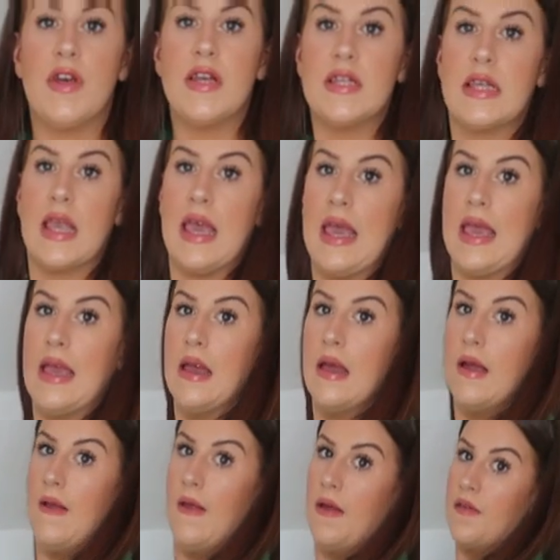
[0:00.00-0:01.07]
risky
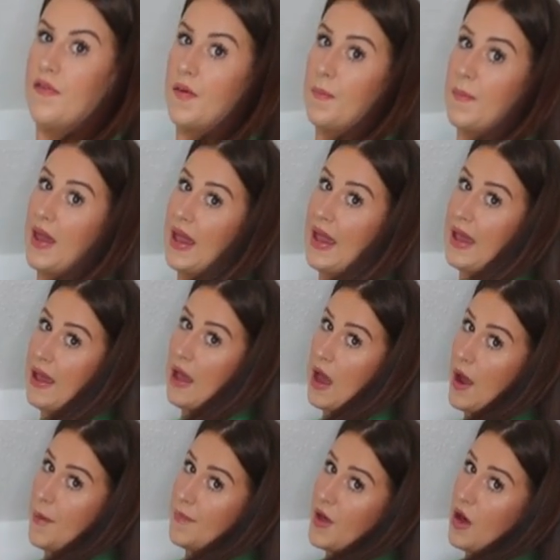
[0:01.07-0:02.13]
for me.
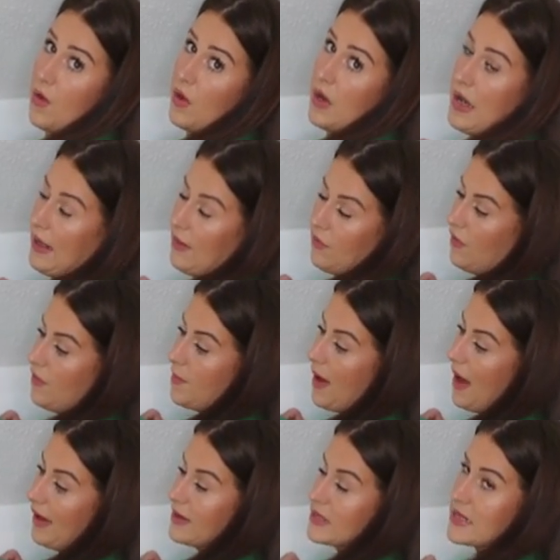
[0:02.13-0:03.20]
The length at the
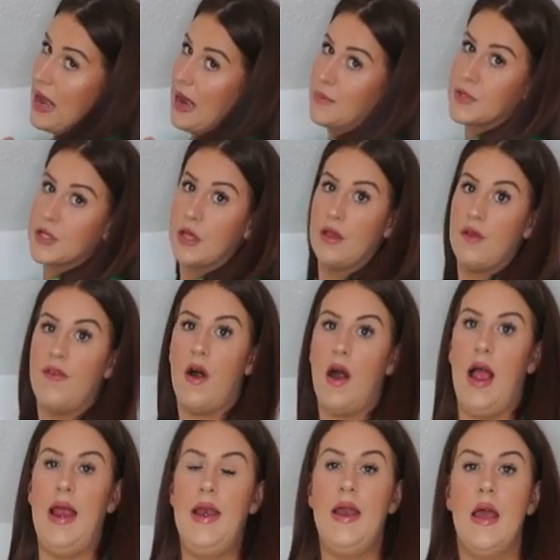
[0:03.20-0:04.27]
back is absolutely
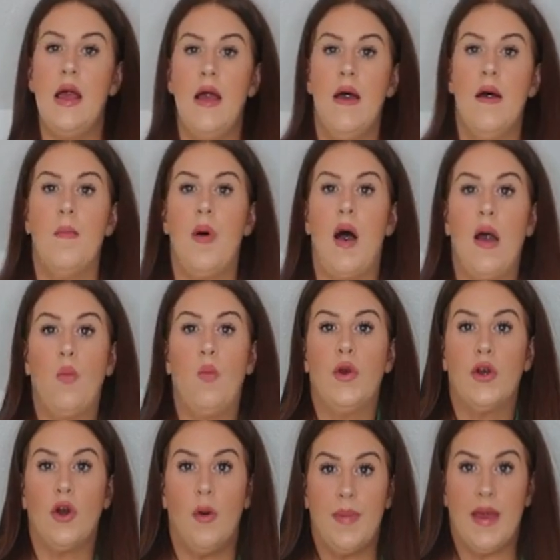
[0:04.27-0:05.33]
fine, but I
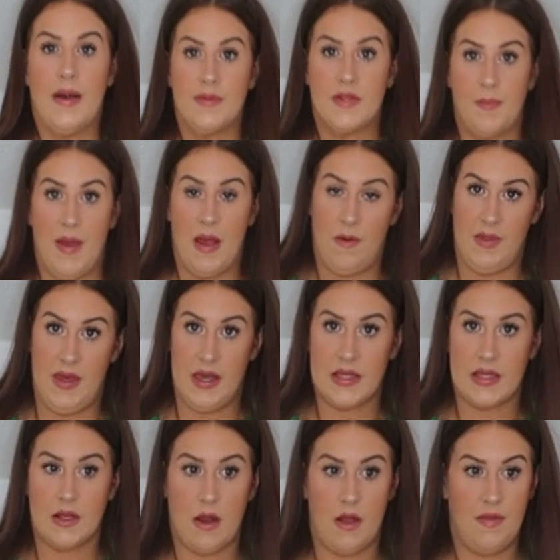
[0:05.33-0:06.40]
would not be able to belt
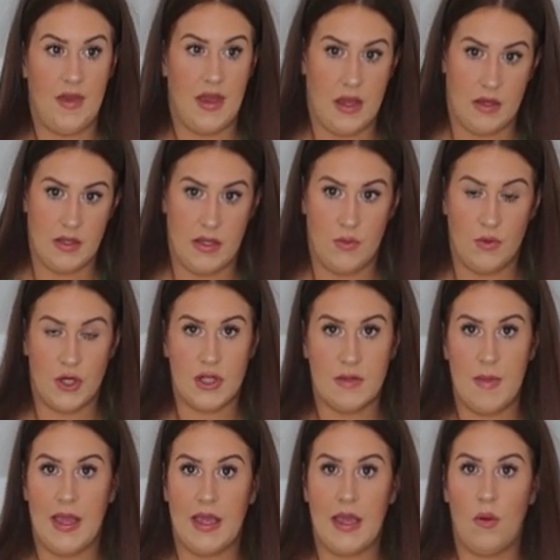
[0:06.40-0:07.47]
this, I don't think, because it would
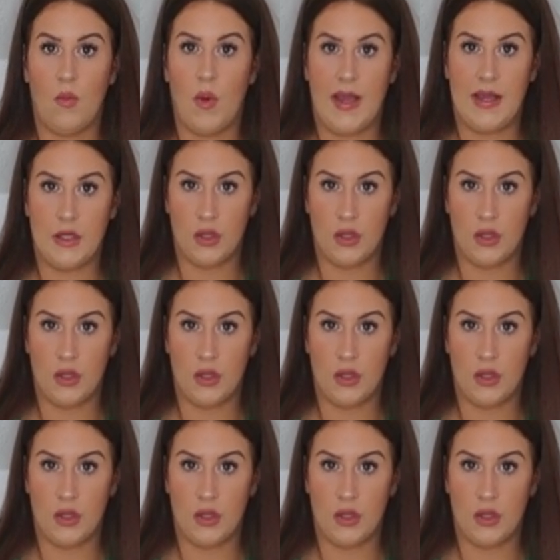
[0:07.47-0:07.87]
just make it way